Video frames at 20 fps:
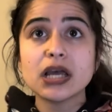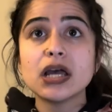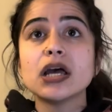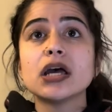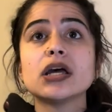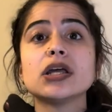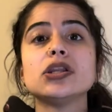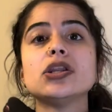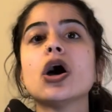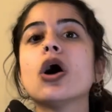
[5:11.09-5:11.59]

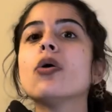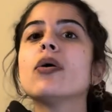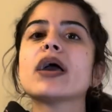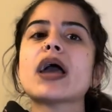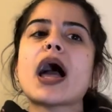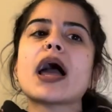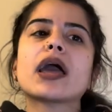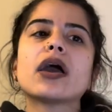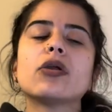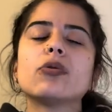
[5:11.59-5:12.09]
knowing
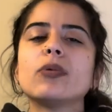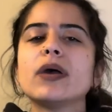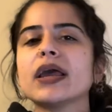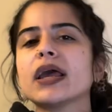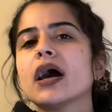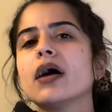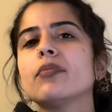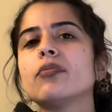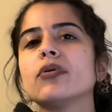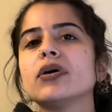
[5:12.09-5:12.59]
I could wake
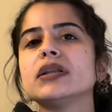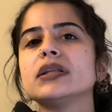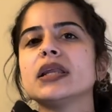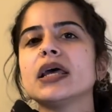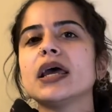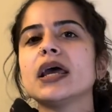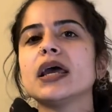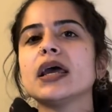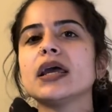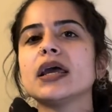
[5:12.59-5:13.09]
up one
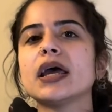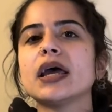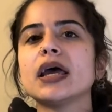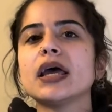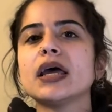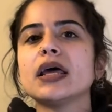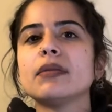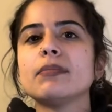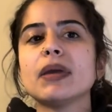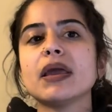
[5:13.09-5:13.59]
day
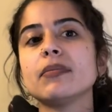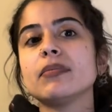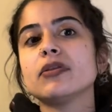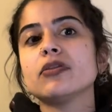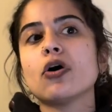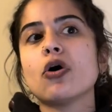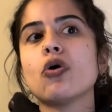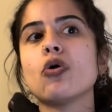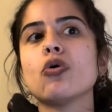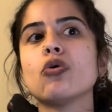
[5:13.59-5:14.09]
and maybe
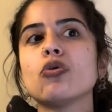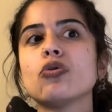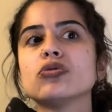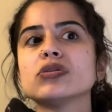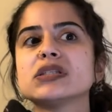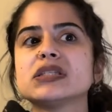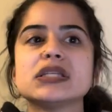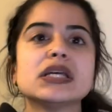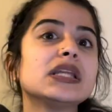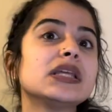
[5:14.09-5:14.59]
the whole
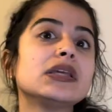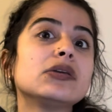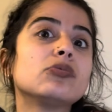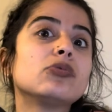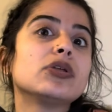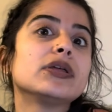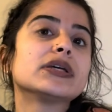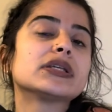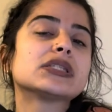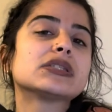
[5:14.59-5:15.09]
city
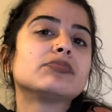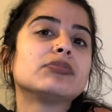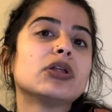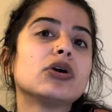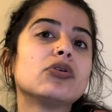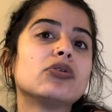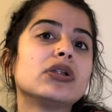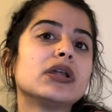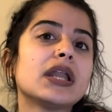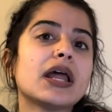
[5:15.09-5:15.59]
will
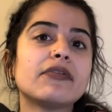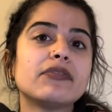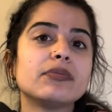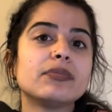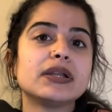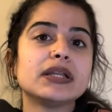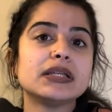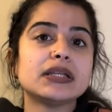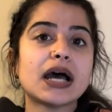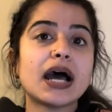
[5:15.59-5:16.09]
explode and
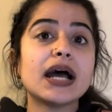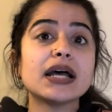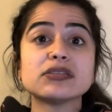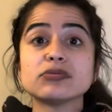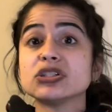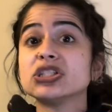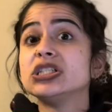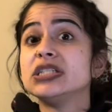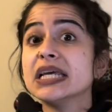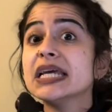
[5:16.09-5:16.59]
everybody dies,
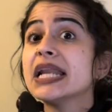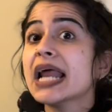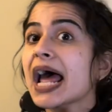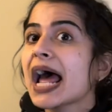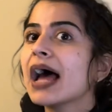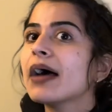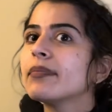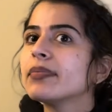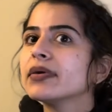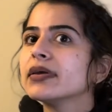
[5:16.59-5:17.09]
which did
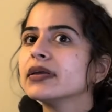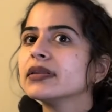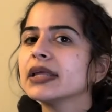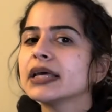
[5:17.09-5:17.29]
happen.